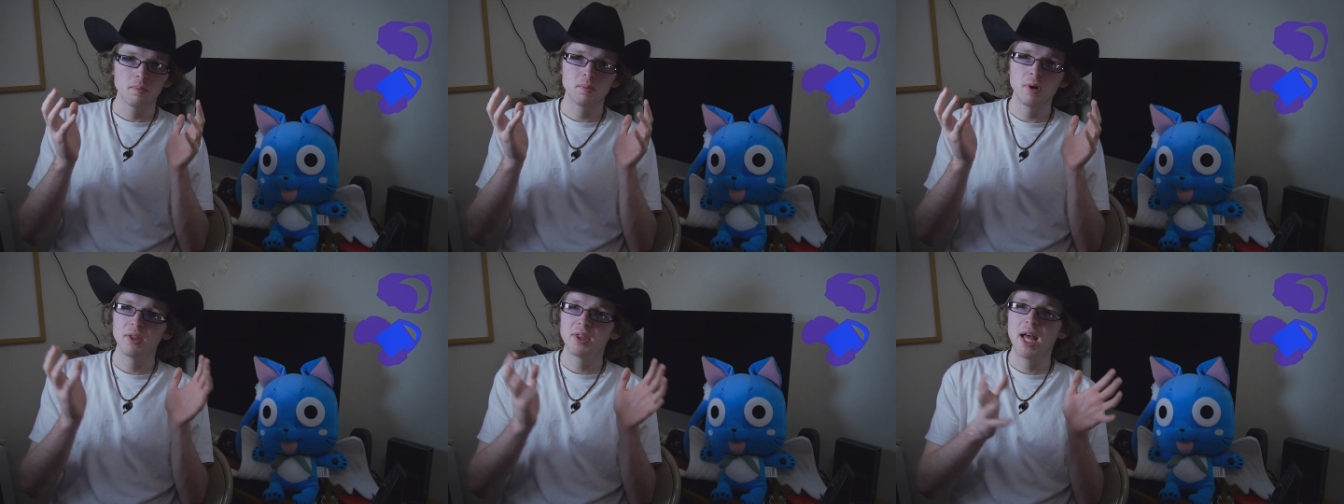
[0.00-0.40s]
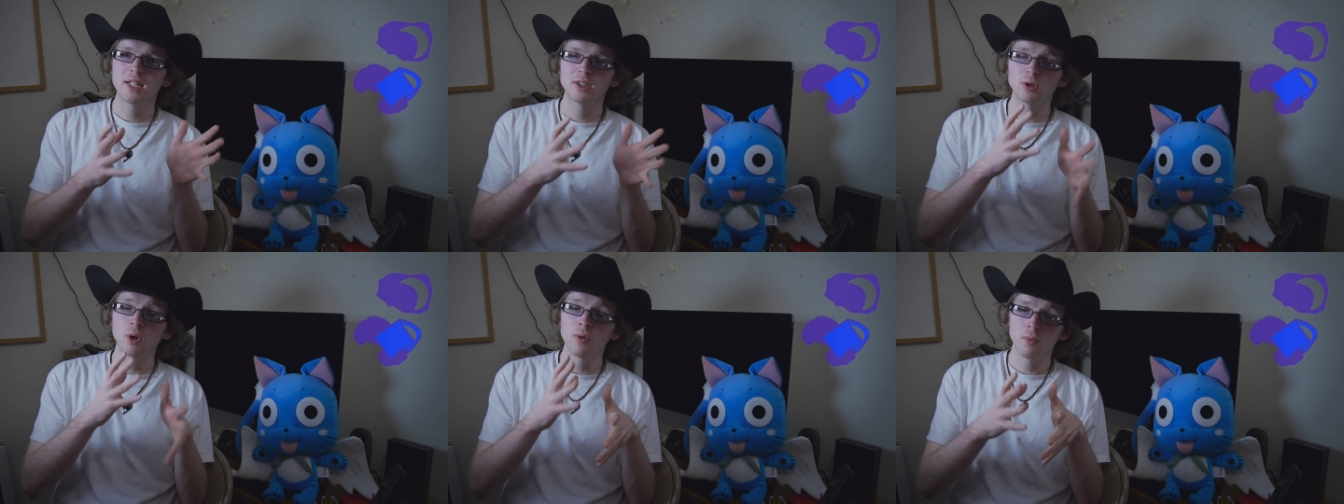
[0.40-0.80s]
But
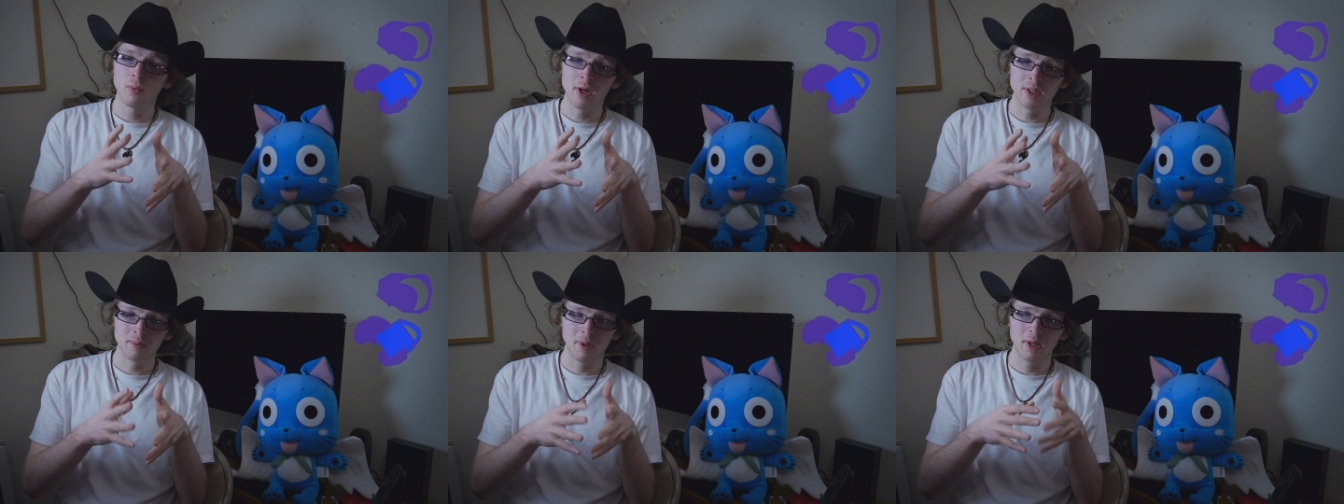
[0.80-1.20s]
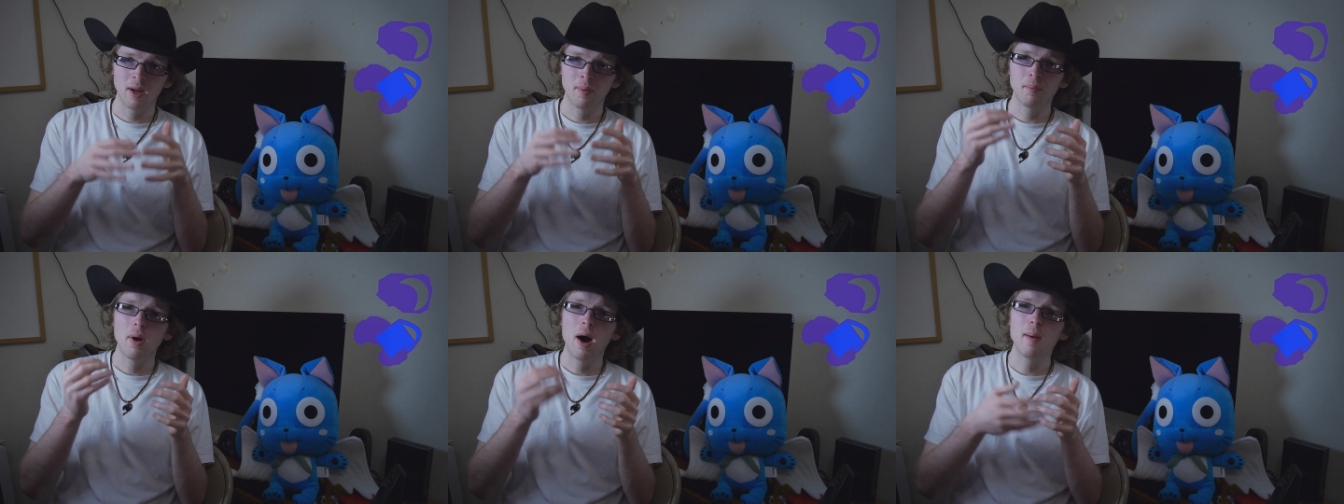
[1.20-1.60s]
that's sort of the reason.
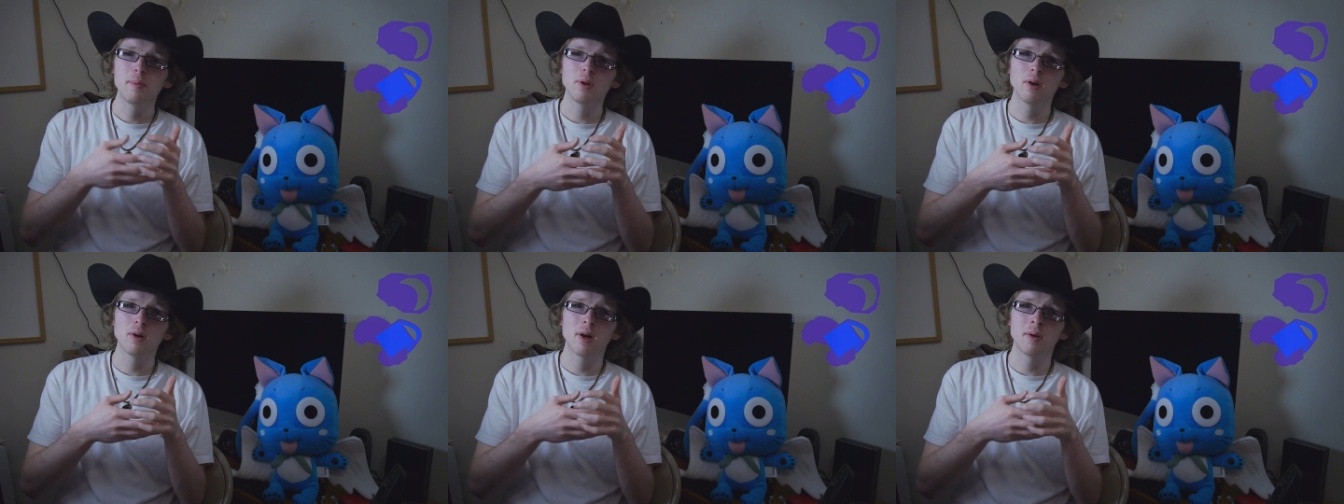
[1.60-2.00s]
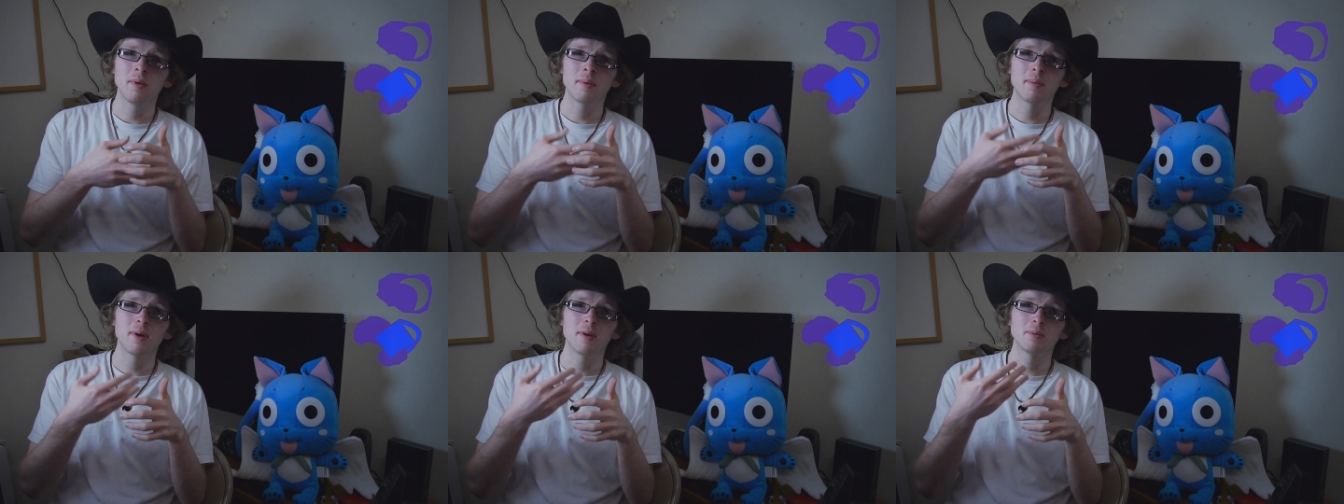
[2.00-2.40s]
Become popular, and
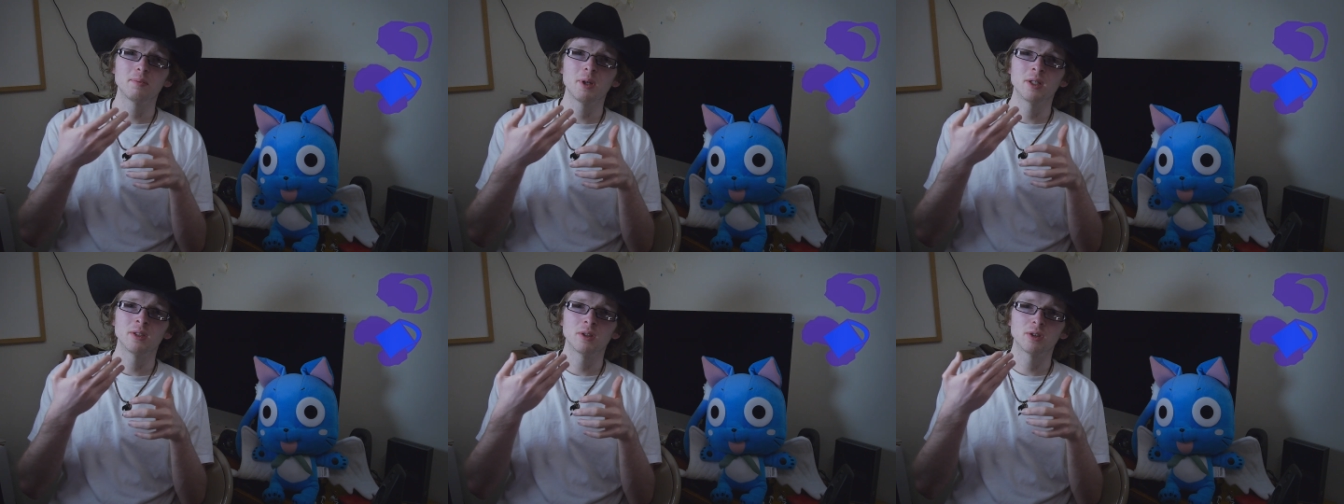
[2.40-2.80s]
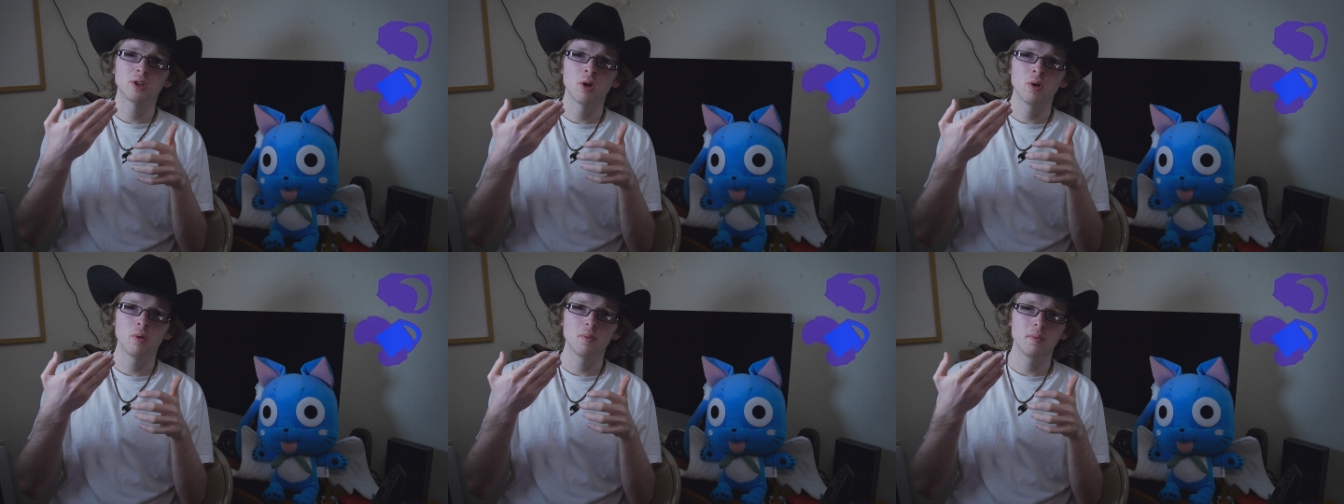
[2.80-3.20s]
like because
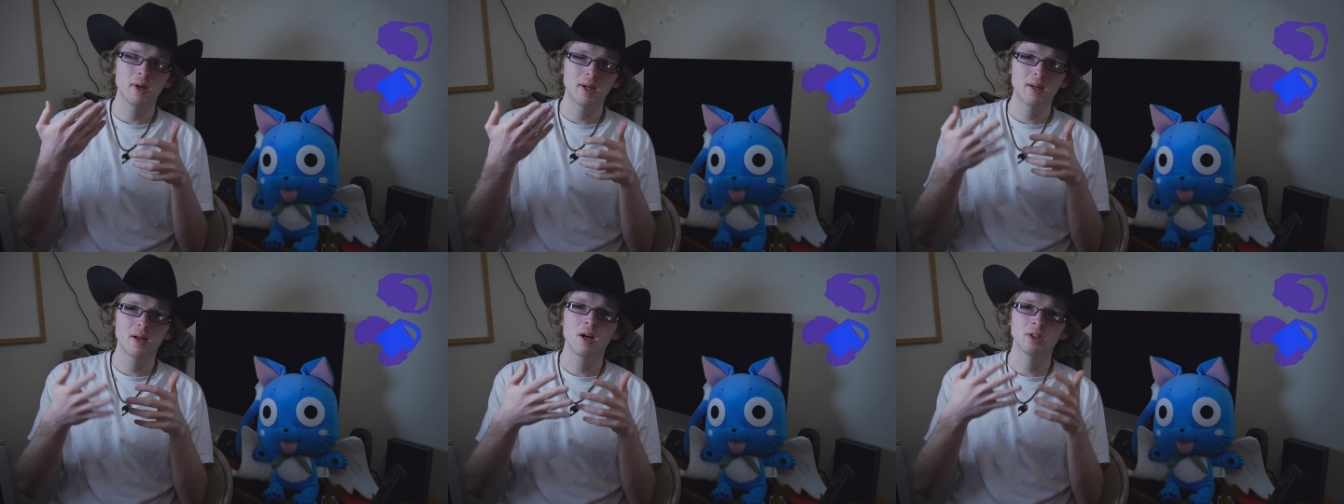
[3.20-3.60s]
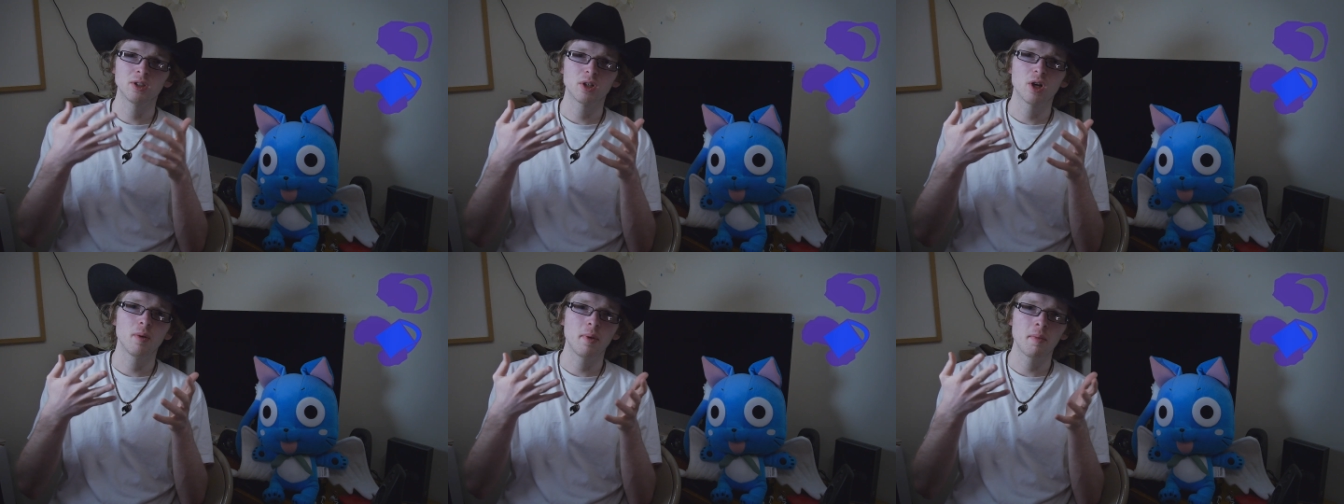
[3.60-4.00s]

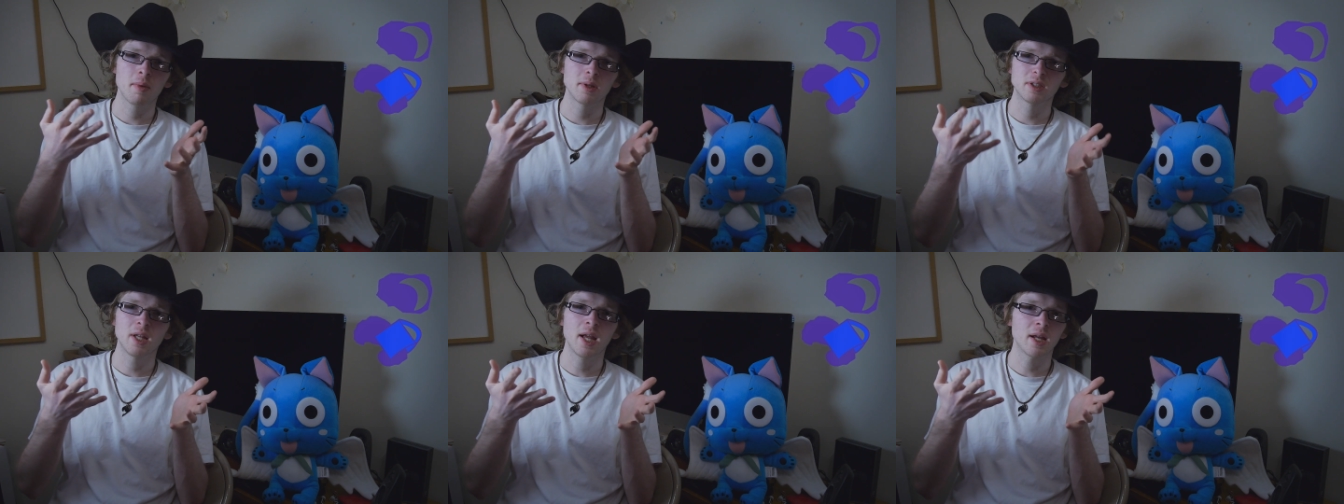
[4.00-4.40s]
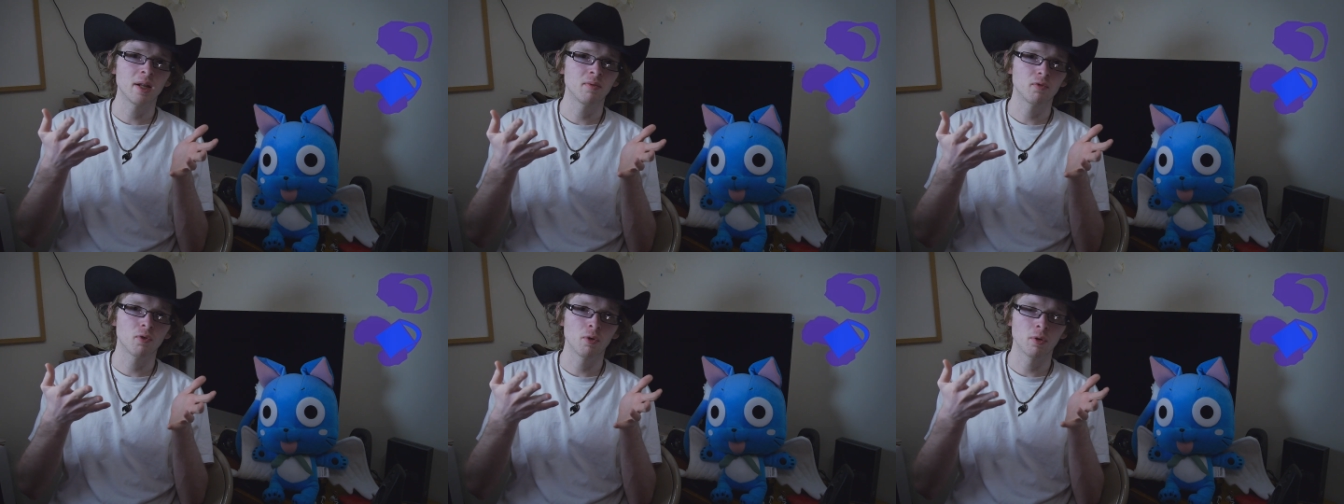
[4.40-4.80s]
it could be
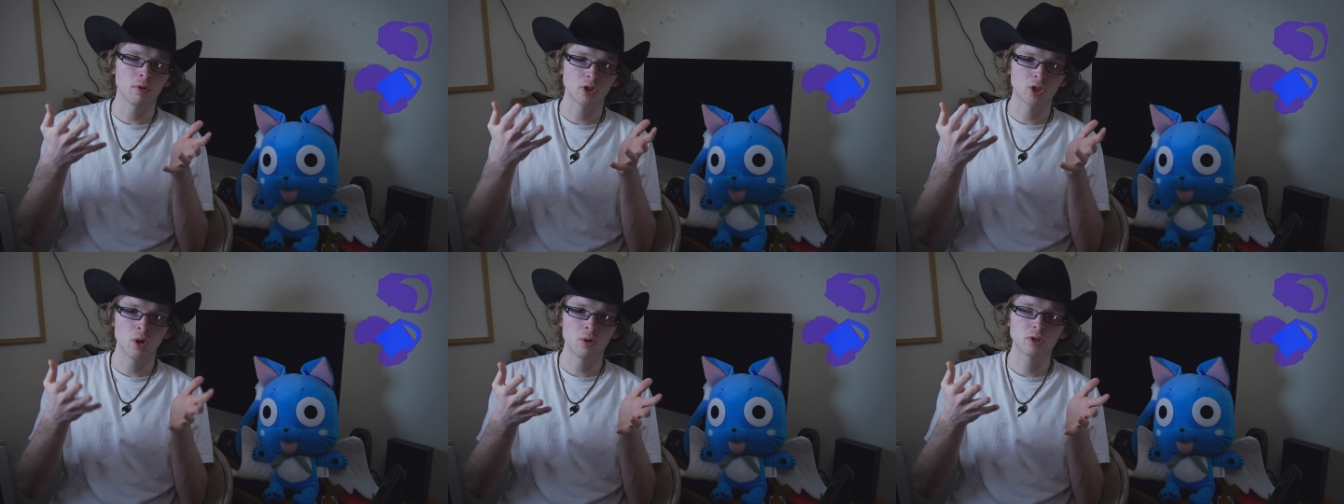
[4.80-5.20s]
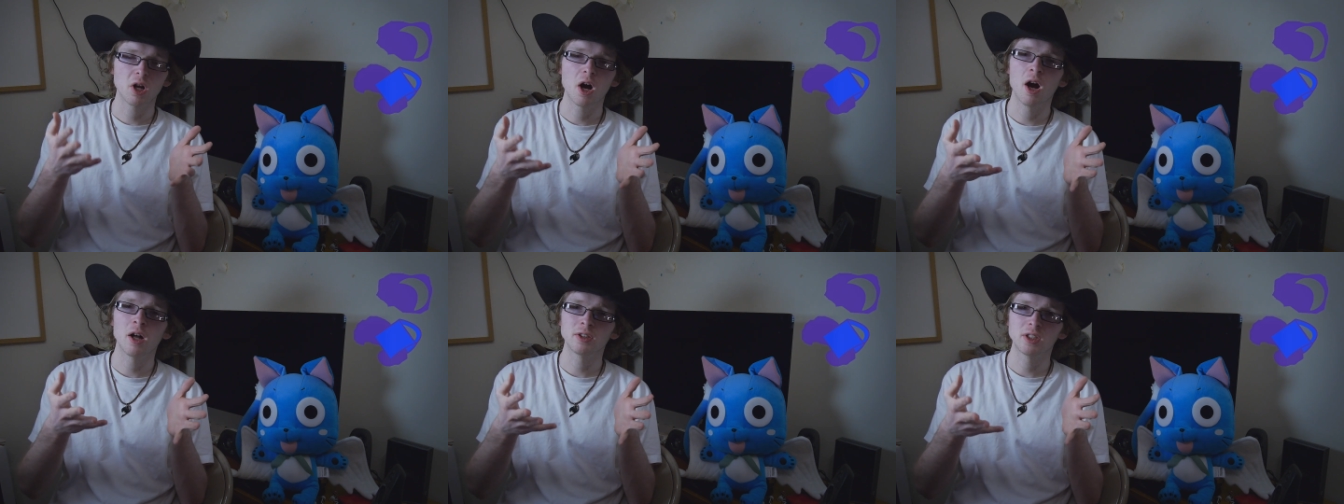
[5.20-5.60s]
mistaken for the show's
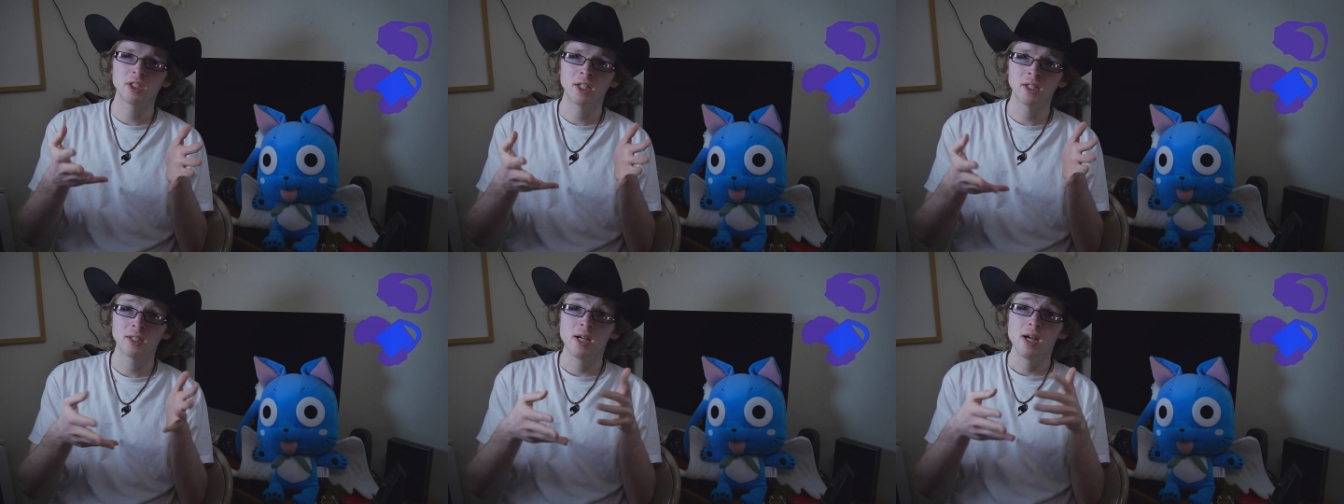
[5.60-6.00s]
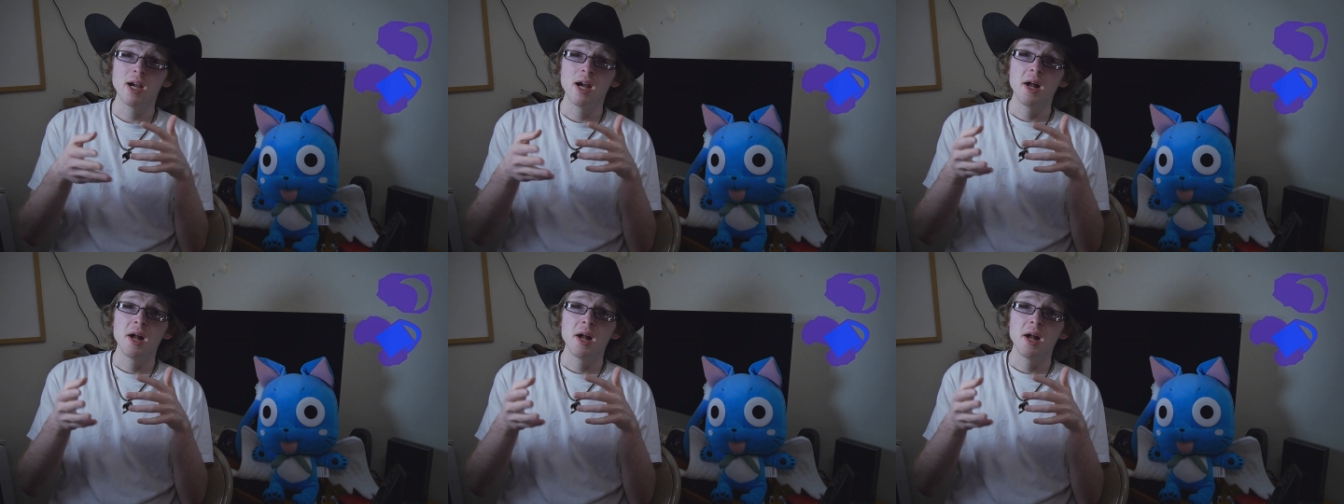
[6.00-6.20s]
content,